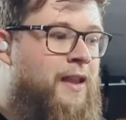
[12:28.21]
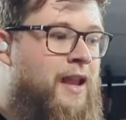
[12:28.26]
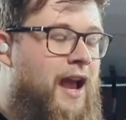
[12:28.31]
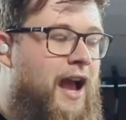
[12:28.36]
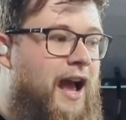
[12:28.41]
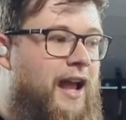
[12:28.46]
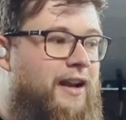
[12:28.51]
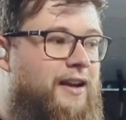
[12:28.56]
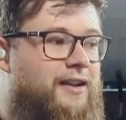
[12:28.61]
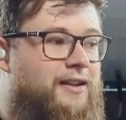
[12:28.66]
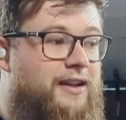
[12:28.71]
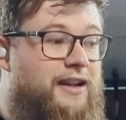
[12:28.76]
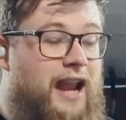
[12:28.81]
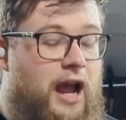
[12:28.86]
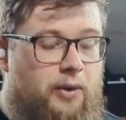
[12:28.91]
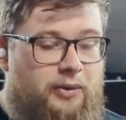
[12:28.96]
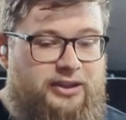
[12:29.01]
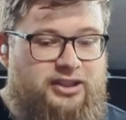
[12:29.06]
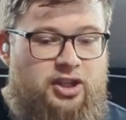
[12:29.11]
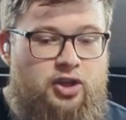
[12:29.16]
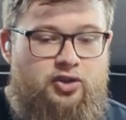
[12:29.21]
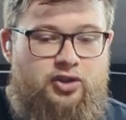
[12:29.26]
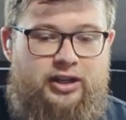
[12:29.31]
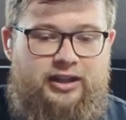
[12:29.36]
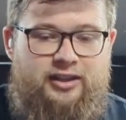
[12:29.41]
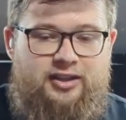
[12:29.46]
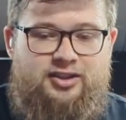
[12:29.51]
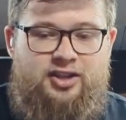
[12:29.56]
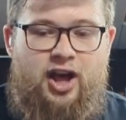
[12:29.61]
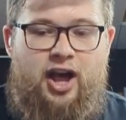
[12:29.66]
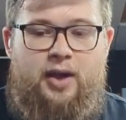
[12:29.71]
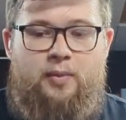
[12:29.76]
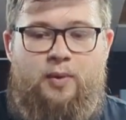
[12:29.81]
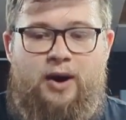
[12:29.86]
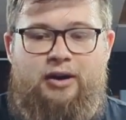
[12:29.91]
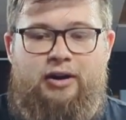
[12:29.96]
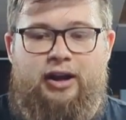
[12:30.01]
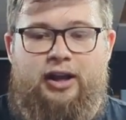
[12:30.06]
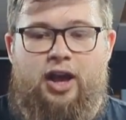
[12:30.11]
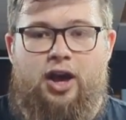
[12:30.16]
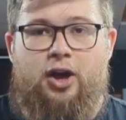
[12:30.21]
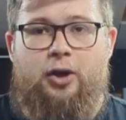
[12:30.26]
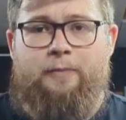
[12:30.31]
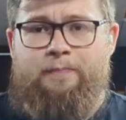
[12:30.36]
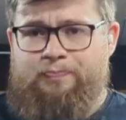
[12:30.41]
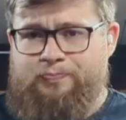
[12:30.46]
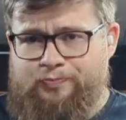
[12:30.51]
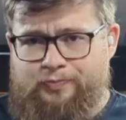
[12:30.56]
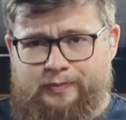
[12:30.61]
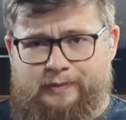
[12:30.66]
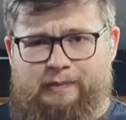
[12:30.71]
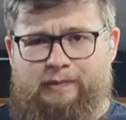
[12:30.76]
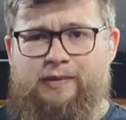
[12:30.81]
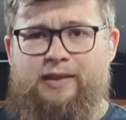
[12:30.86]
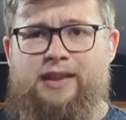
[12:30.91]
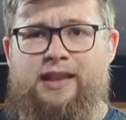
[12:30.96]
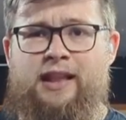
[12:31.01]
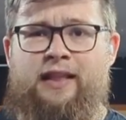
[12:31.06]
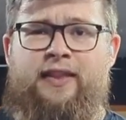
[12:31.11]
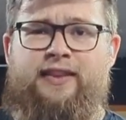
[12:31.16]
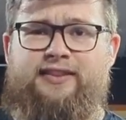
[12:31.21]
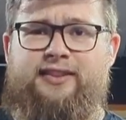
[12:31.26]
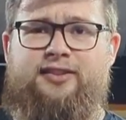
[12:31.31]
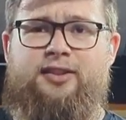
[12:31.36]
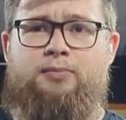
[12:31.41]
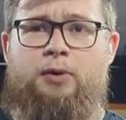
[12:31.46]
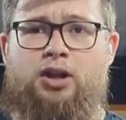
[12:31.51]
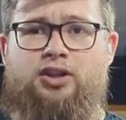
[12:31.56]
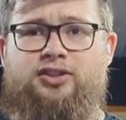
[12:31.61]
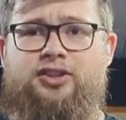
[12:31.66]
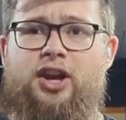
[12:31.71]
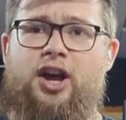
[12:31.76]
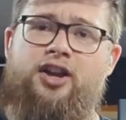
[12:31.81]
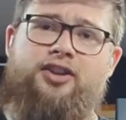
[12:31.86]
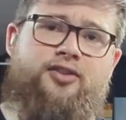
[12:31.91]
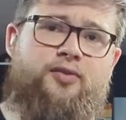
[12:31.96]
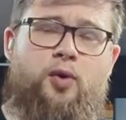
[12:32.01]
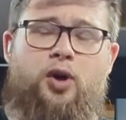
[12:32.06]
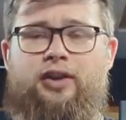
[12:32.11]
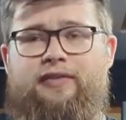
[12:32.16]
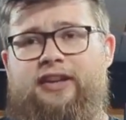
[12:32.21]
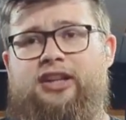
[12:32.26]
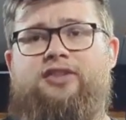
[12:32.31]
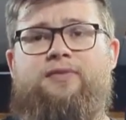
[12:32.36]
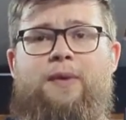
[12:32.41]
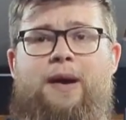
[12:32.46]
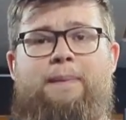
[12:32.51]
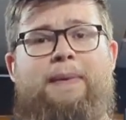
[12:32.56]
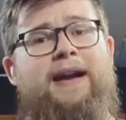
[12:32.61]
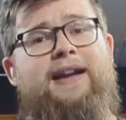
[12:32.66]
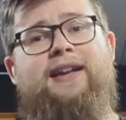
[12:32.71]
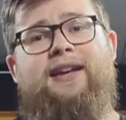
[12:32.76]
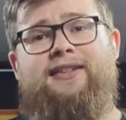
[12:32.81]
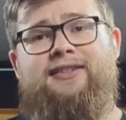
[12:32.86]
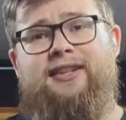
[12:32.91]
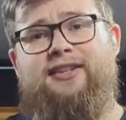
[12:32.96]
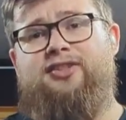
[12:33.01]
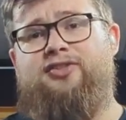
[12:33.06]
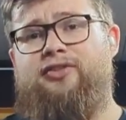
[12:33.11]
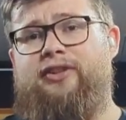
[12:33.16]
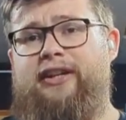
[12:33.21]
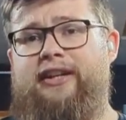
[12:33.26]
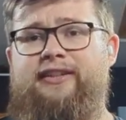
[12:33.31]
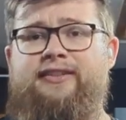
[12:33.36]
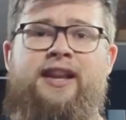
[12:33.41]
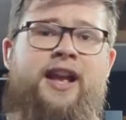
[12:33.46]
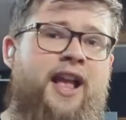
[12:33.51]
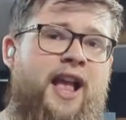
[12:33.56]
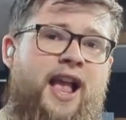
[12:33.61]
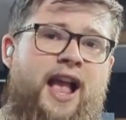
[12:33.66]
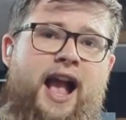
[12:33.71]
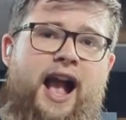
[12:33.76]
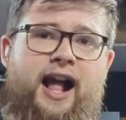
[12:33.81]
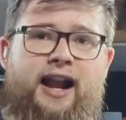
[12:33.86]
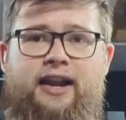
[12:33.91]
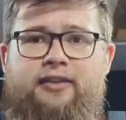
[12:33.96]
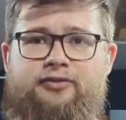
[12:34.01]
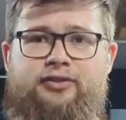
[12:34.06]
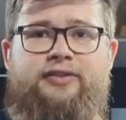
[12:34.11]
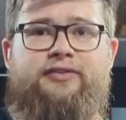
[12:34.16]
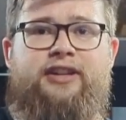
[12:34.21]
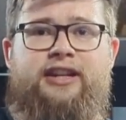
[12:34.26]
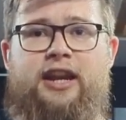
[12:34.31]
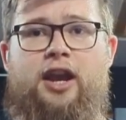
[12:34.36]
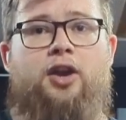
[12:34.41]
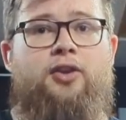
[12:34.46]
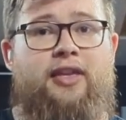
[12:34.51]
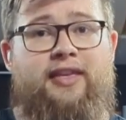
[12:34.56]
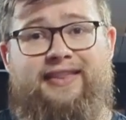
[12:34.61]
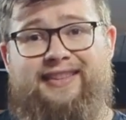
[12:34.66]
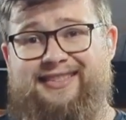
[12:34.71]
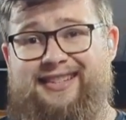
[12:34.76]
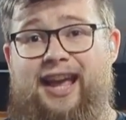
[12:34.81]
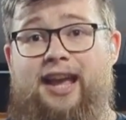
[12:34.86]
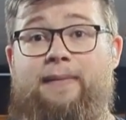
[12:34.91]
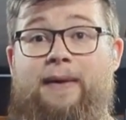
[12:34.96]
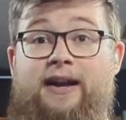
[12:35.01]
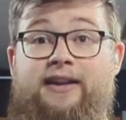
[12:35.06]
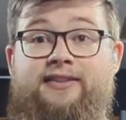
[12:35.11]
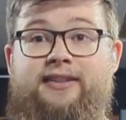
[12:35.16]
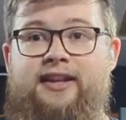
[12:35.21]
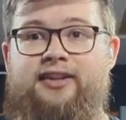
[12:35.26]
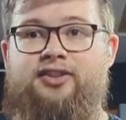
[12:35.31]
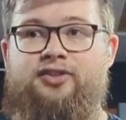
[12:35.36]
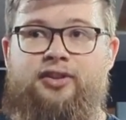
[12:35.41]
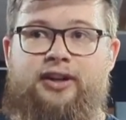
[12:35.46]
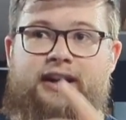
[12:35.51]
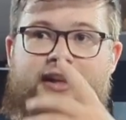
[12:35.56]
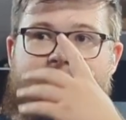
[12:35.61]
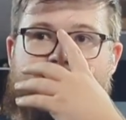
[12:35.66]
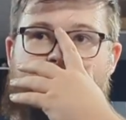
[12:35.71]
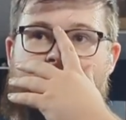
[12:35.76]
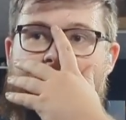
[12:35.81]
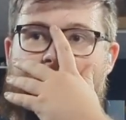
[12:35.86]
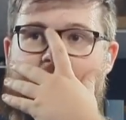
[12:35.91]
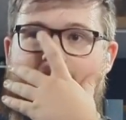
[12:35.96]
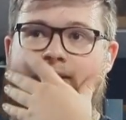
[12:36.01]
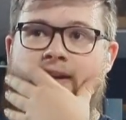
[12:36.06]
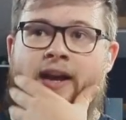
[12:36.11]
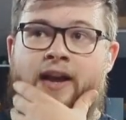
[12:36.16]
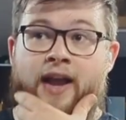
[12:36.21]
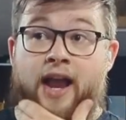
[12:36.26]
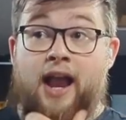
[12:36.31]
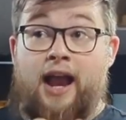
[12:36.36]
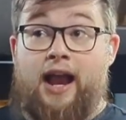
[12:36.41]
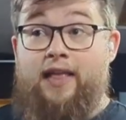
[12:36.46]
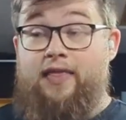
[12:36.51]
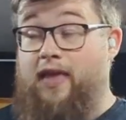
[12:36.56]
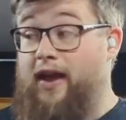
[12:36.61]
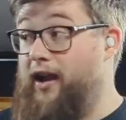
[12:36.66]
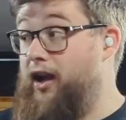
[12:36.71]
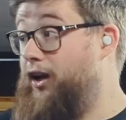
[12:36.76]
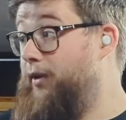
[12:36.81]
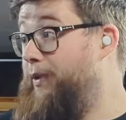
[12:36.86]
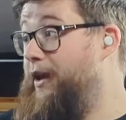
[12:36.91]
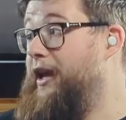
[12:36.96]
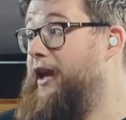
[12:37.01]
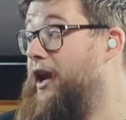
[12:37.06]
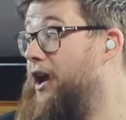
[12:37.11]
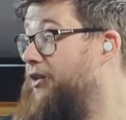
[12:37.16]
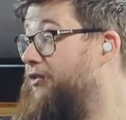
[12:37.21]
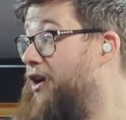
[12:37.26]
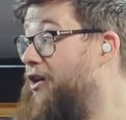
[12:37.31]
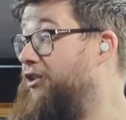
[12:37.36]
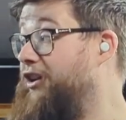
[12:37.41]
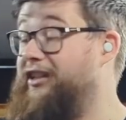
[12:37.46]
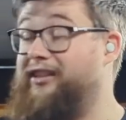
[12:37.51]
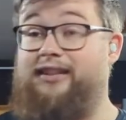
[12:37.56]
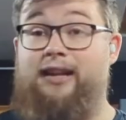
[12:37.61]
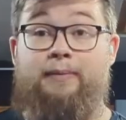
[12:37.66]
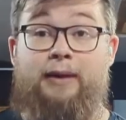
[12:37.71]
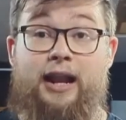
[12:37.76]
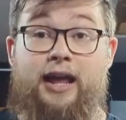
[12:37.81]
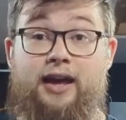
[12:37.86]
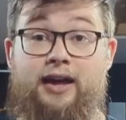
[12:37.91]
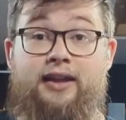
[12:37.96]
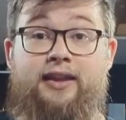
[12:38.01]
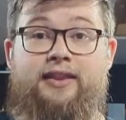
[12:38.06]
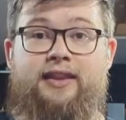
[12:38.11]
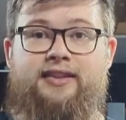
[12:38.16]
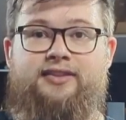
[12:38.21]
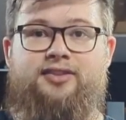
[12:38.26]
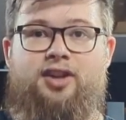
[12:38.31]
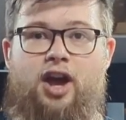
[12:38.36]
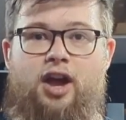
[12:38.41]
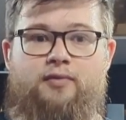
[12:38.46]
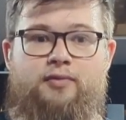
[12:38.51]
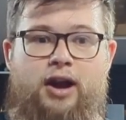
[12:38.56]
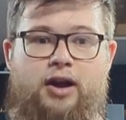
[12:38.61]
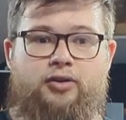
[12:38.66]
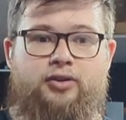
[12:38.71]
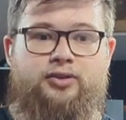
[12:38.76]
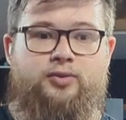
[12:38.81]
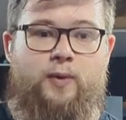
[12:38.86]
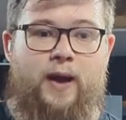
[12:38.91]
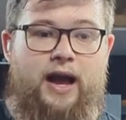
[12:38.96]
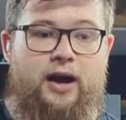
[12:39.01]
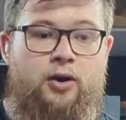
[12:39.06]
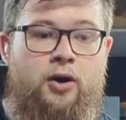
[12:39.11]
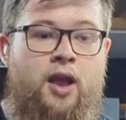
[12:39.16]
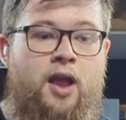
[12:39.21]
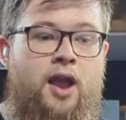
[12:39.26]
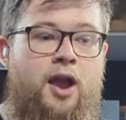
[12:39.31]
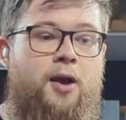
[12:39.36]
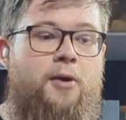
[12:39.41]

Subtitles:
And now it's usually the time where I go, this is a montage of one of each of my back accessories, and every video they're the same accessories, and they're going to be very similar this time round as well.